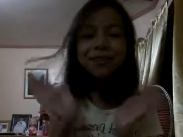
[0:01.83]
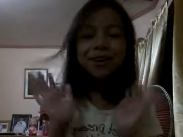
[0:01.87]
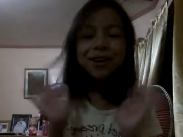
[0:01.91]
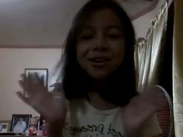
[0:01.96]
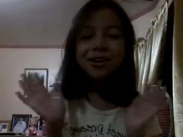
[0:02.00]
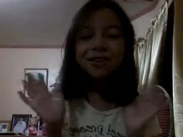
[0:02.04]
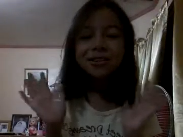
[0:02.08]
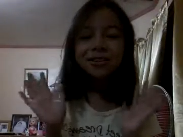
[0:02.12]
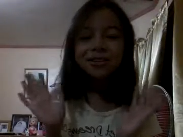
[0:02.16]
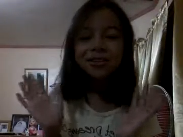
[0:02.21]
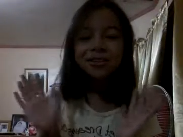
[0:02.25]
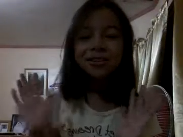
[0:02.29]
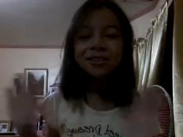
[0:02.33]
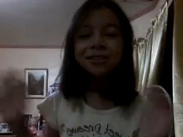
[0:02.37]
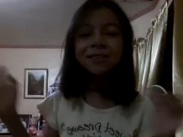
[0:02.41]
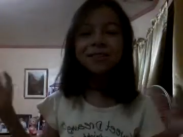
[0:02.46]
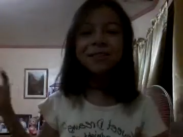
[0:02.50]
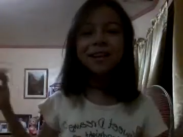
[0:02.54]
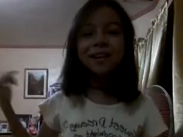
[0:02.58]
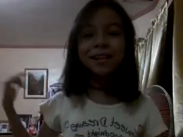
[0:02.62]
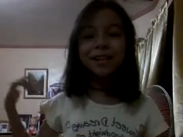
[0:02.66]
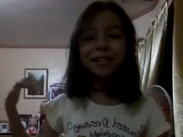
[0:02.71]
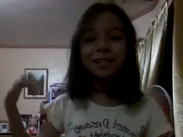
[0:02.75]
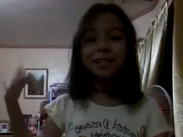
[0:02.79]

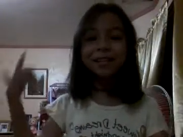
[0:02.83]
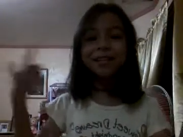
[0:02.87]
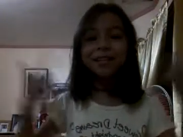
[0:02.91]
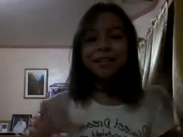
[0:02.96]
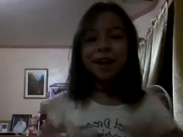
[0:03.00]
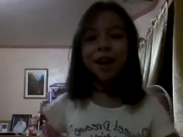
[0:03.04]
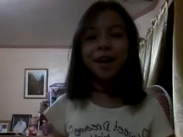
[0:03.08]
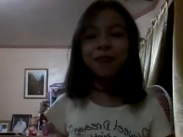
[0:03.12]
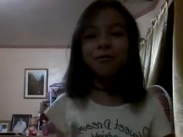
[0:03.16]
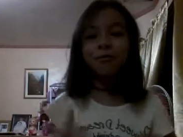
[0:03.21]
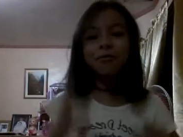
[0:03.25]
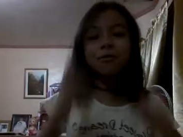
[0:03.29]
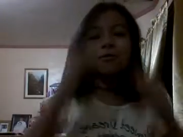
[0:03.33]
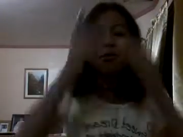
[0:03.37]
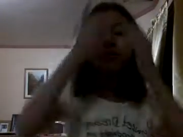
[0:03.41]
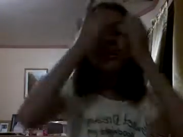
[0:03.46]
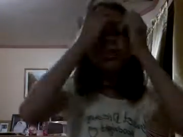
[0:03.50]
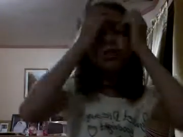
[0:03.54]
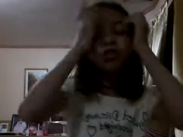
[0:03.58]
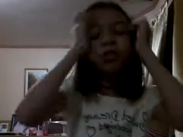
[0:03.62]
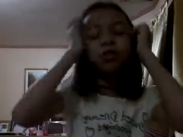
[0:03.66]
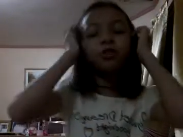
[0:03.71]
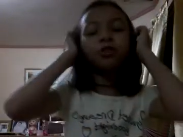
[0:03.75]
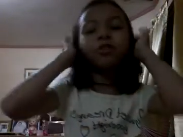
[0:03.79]
YouTube and today I'm going
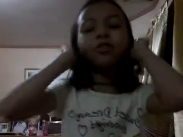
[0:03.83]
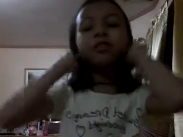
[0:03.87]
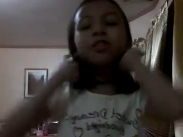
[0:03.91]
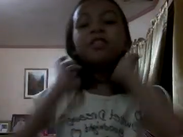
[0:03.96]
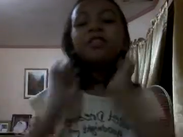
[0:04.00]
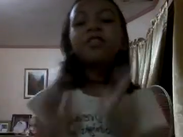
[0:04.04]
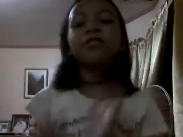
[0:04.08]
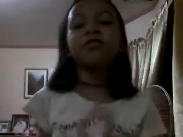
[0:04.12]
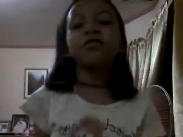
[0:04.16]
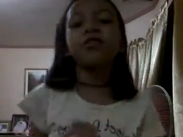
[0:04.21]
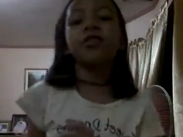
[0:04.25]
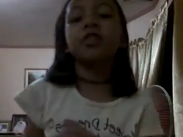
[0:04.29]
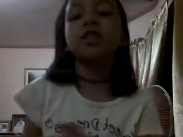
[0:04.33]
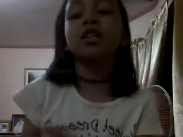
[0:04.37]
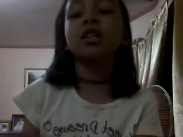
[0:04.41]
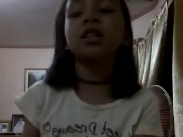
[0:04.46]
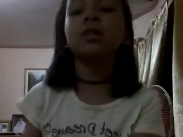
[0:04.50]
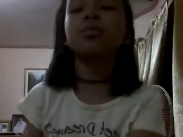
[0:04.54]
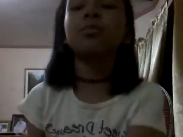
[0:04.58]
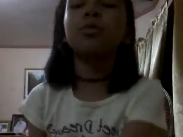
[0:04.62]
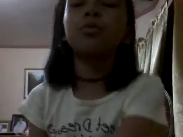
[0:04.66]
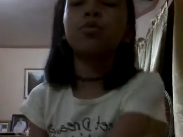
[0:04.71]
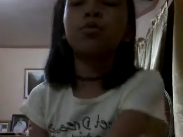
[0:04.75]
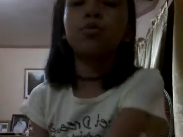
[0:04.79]
to show you the
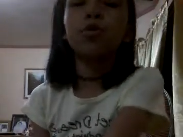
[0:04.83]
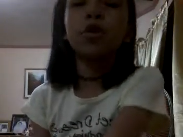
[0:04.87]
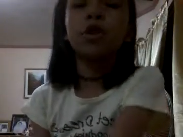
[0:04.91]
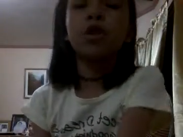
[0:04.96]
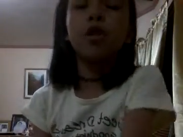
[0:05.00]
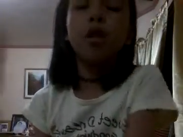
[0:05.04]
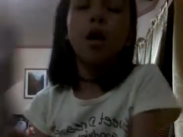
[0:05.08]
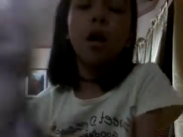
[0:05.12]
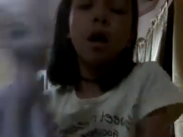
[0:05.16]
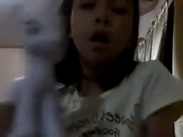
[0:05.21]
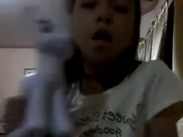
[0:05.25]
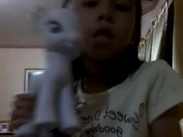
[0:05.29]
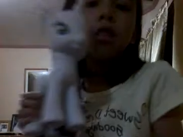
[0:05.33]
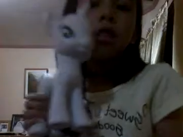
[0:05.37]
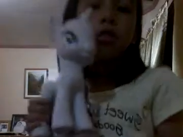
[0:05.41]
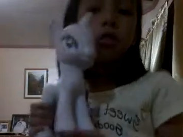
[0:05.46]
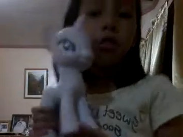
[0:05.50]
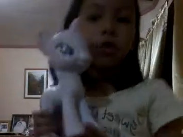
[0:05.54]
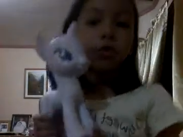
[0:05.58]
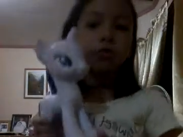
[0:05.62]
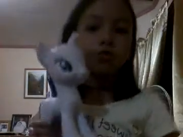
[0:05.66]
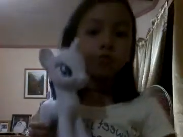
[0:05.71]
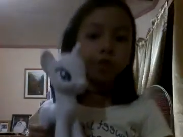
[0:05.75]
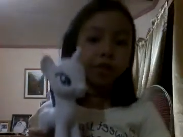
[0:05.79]
differences between
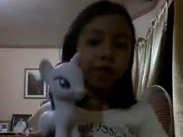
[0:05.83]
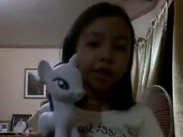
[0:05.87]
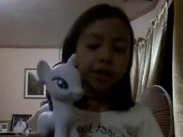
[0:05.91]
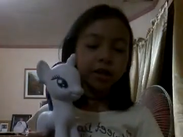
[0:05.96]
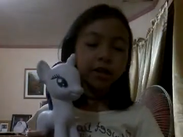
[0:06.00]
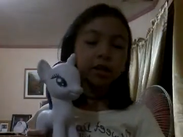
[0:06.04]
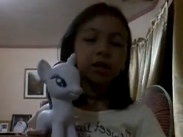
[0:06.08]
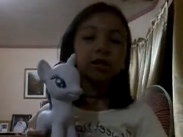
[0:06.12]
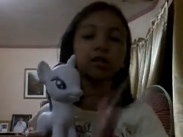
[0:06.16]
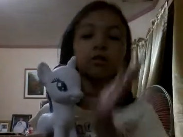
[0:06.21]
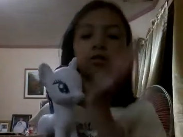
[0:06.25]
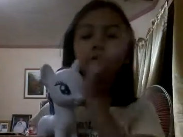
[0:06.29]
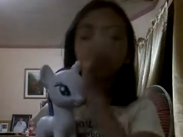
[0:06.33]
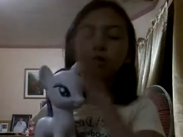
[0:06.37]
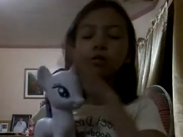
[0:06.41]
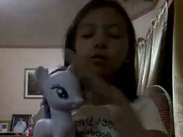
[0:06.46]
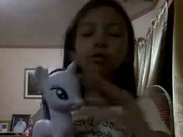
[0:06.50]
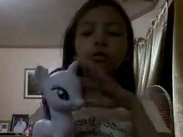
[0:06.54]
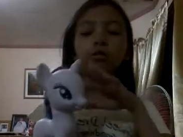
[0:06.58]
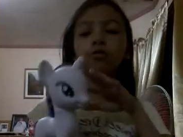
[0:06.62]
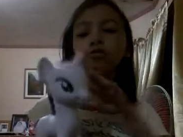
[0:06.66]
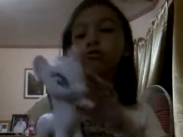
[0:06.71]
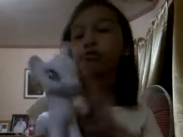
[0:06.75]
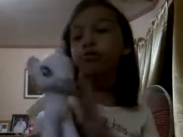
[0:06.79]
the real
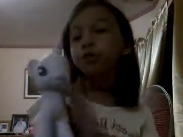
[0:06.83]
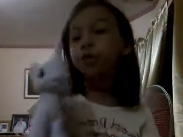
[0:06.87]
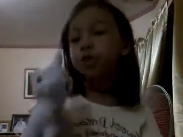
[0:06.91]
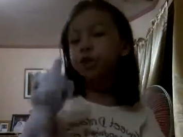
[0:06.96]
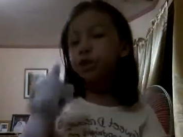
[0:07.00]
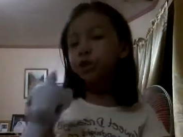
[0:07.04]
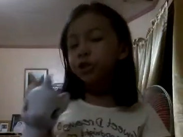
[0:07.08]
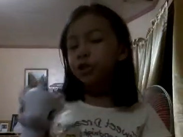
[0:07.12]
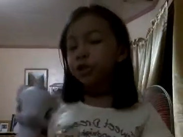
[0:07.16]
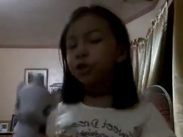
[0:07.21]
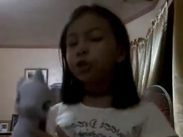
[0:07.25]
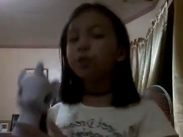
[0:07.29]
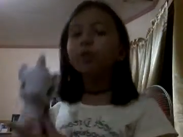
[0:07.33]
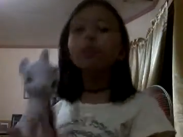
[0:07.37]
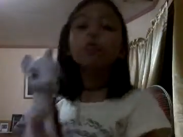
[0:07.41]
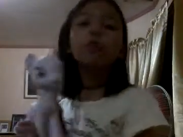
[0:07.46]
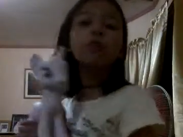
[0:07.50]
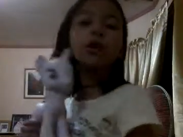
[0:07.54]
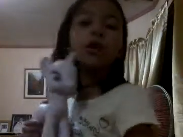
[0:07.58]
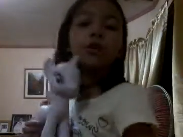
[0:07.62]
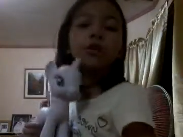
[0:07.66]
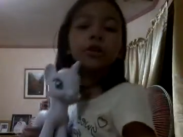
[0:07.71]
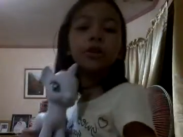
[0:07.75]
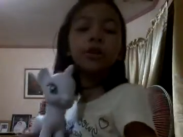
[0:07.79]
or original
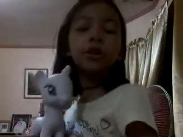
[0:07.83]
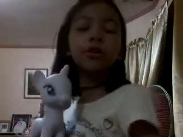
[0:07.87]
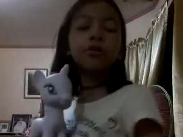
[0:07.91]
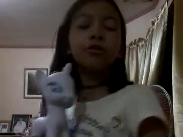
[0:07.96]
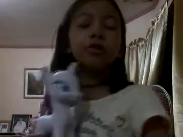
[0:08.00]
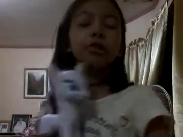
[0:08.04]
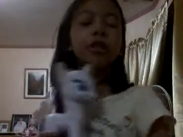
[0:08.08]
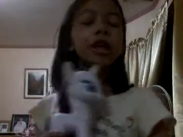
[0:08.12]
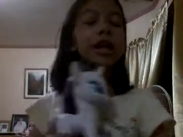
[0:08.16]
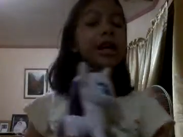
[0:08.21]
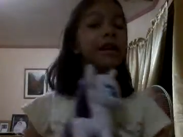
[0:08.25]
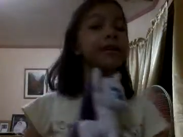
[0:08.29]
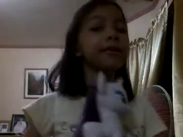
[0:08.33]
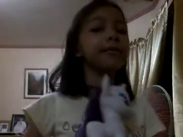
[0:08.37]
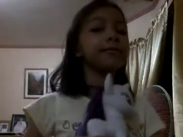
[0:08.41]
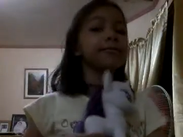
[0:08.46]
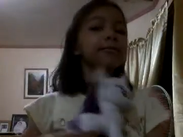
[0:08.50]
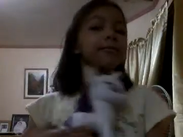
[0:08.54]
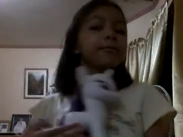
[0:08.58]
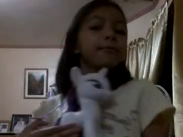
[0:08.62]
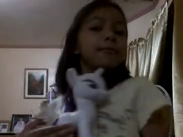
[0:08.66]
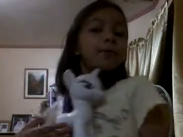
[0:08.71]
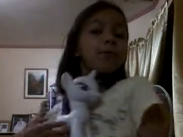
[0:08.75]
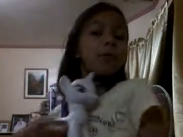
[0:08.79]
rarity which I'm
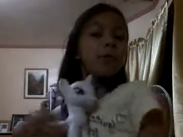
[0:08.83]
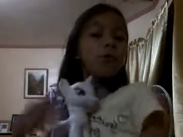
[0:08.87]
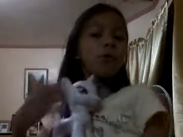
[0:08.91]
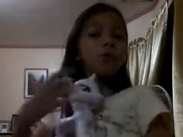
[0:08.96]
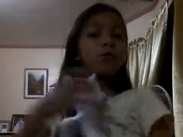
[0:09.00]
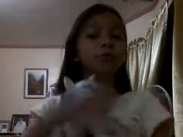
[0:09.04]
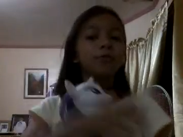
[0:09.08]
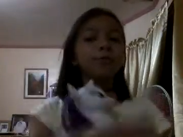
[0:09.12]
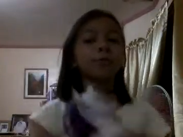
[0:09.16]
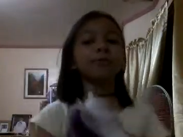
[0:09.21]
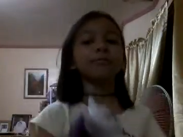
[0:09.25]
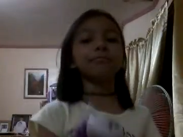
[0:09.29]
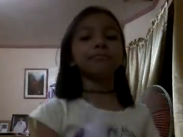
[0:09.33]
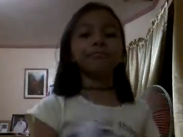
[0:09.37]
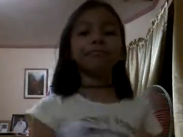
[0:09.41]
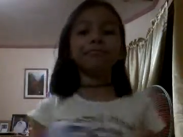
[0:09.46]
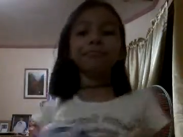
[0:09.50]
holding.